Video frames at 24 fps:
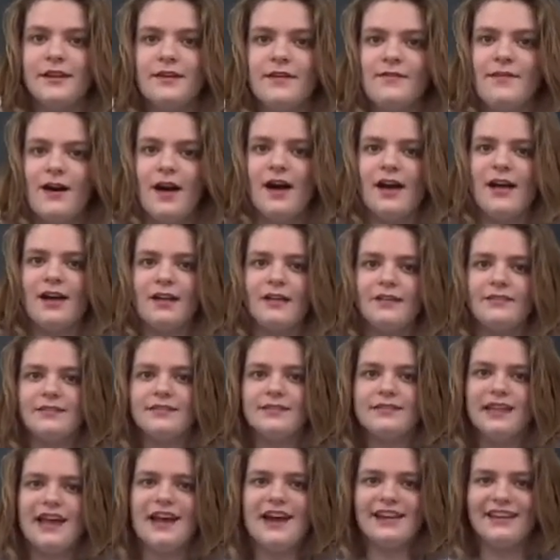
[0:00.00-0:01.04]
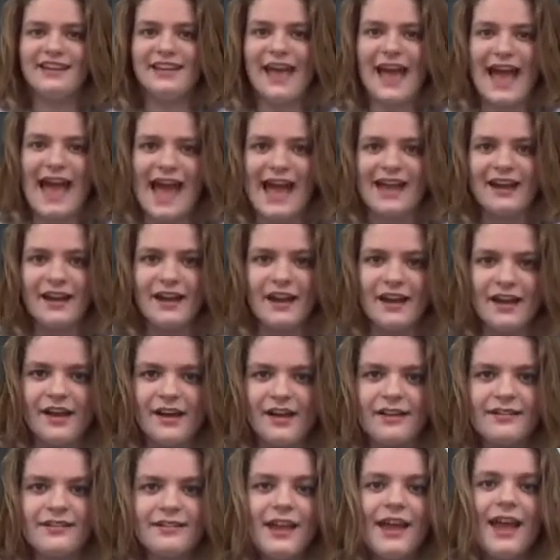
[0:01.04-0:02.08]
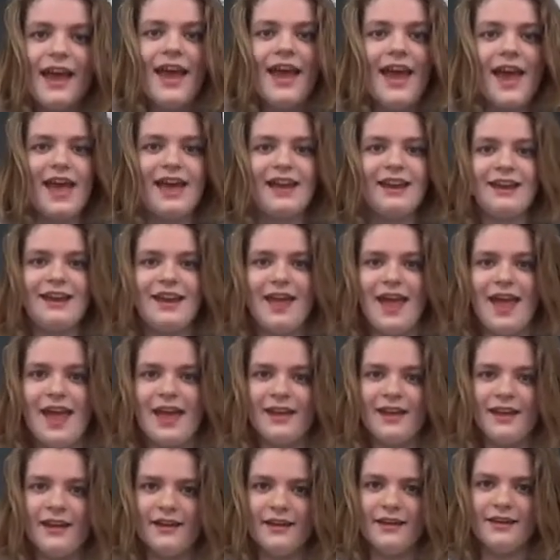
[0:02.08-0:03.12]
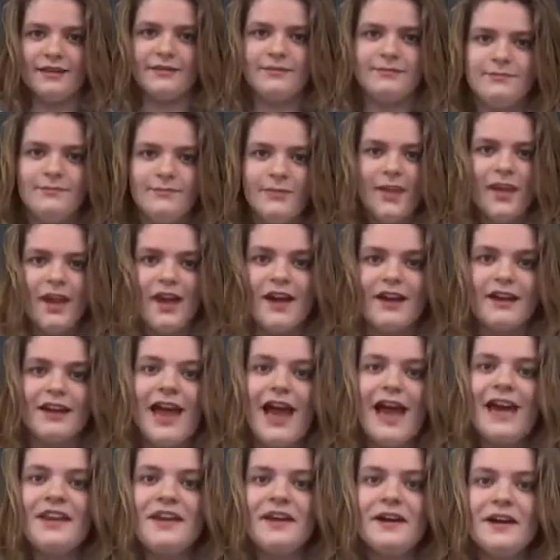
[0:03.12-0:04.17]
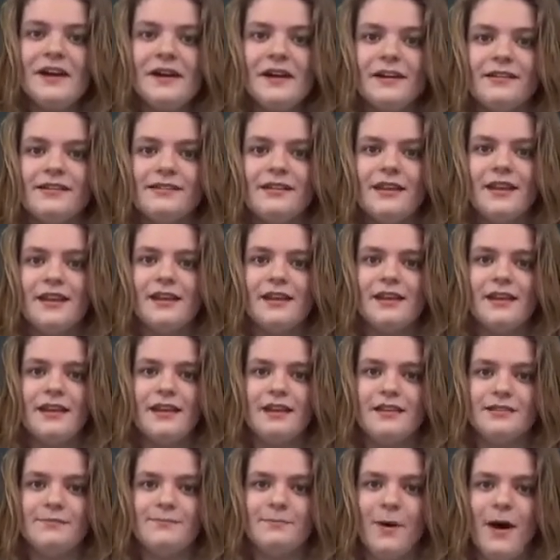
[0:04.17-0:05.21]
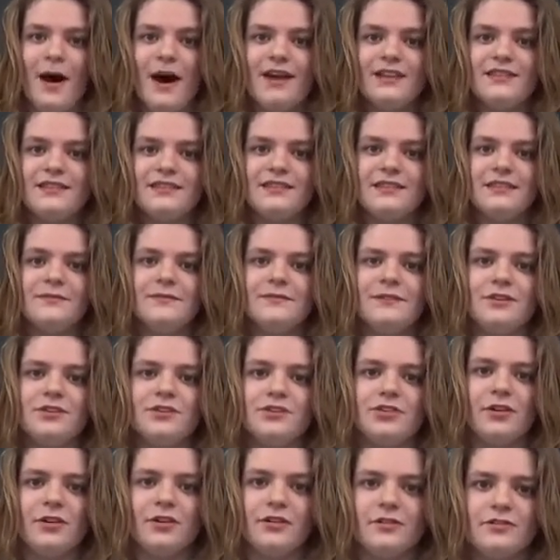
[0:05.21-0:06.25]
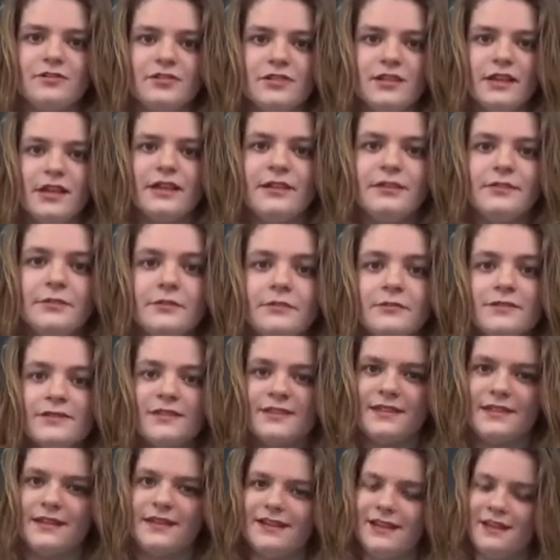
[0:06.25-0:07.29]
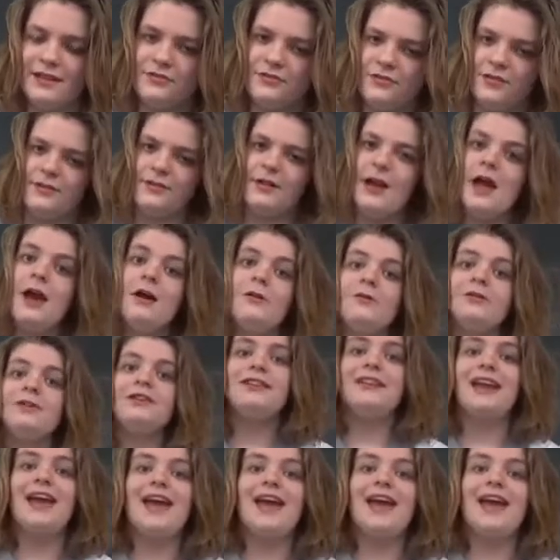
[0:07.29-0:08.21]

of ions, a cation and an anion. A cation is positively charged. It loses an electron, while an